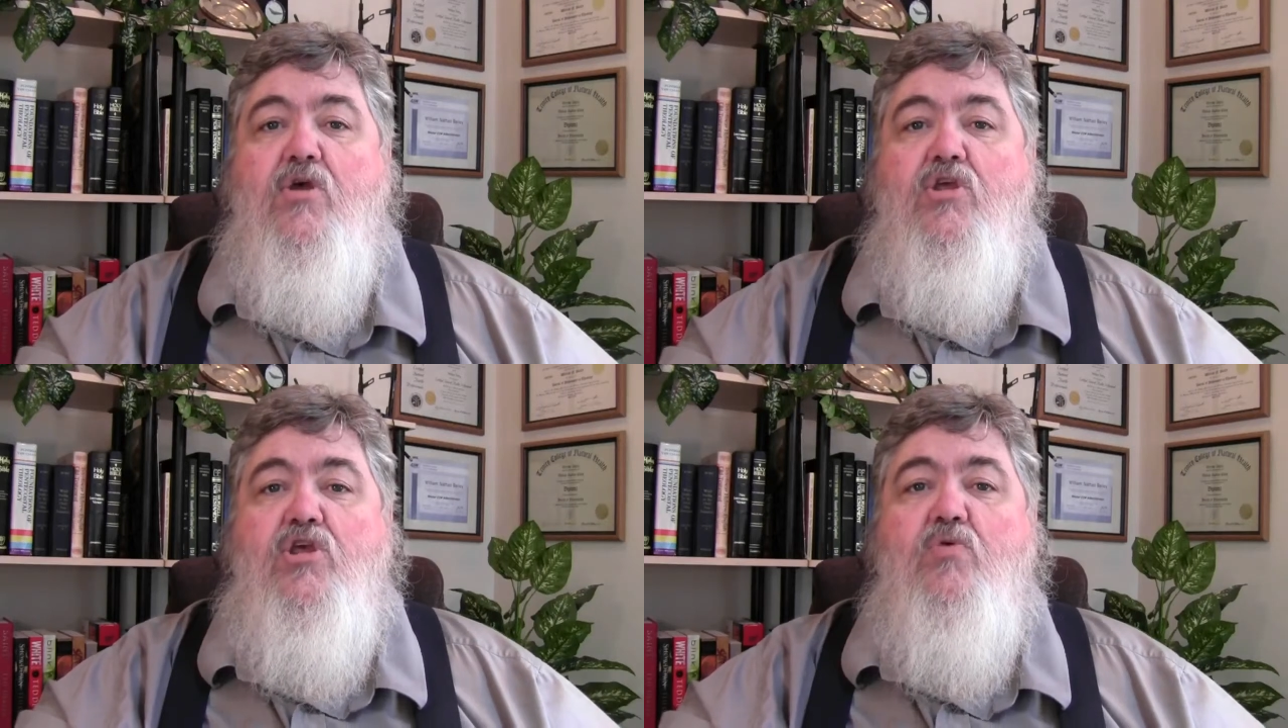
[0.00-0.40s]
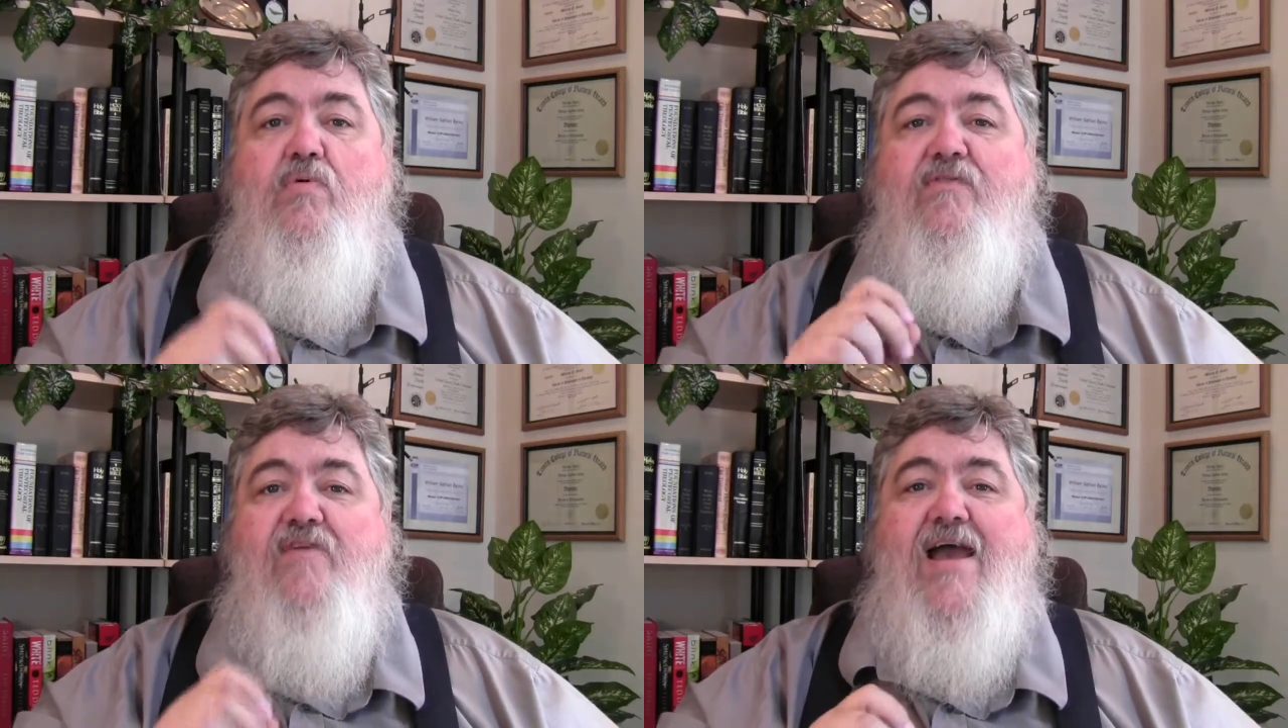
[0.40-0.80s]
You
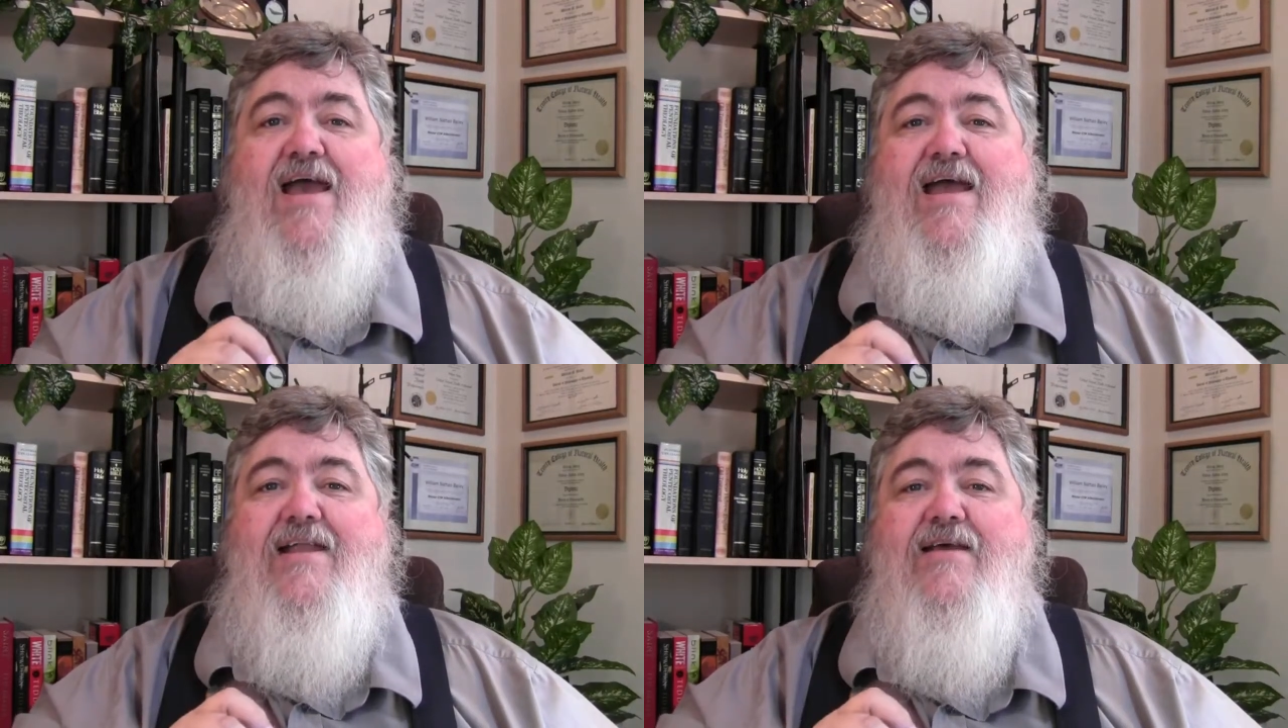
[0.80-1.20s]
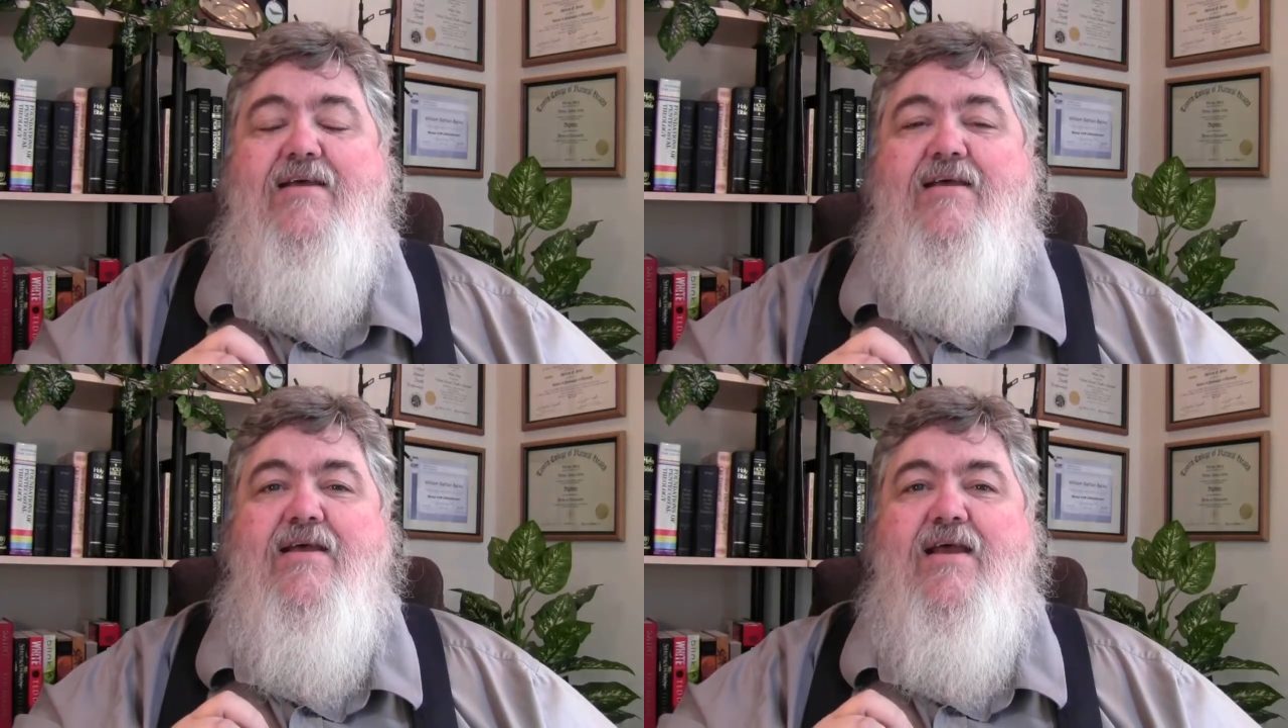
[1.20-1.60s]
will find
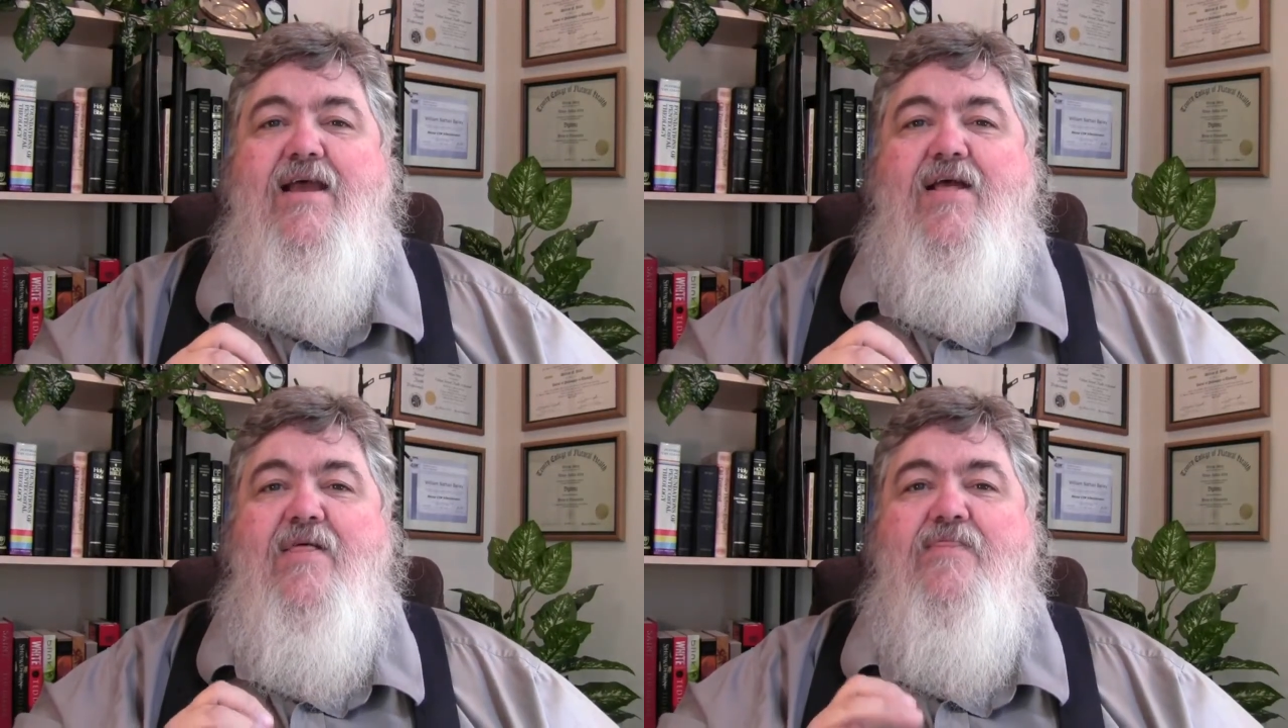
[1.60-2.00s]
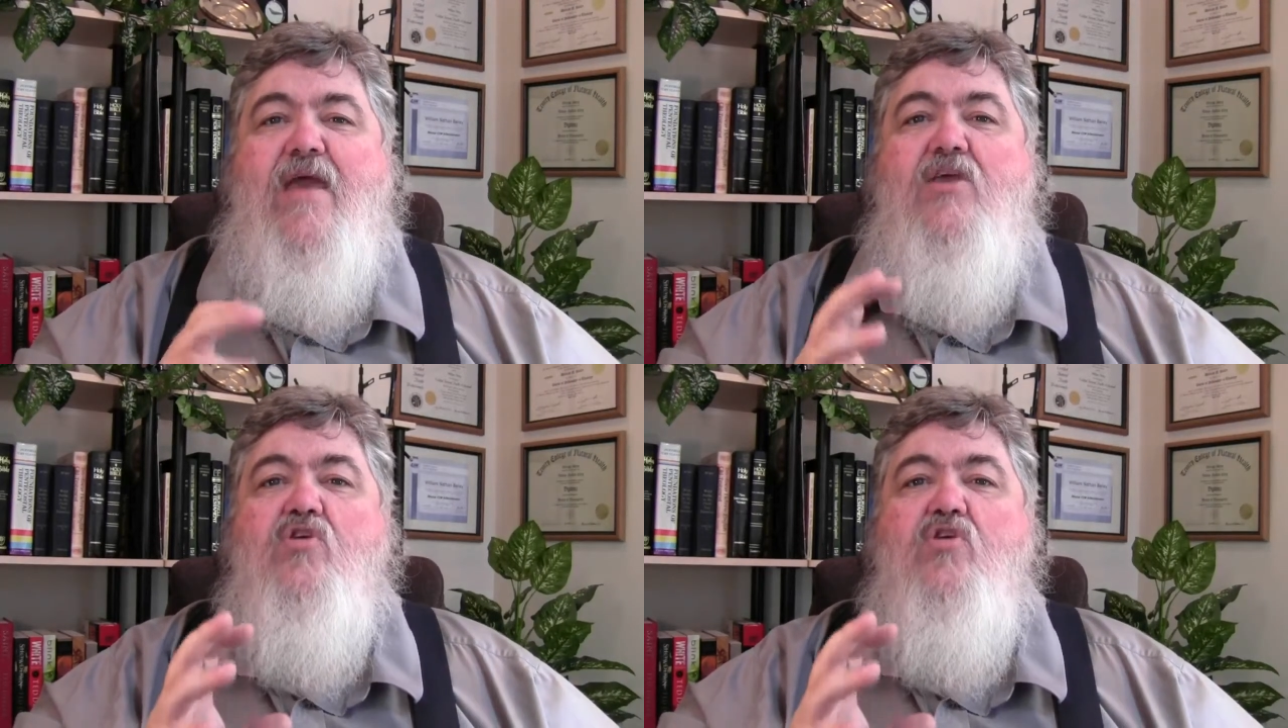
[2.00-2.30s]
that